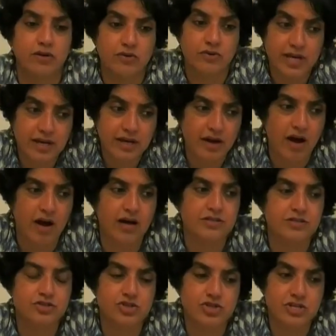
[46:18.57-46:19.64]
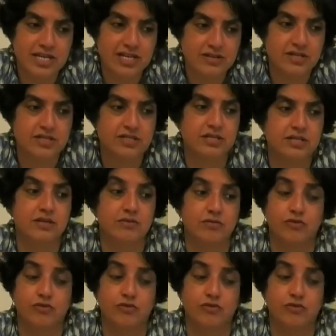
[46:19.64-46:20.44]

recast, rewritten,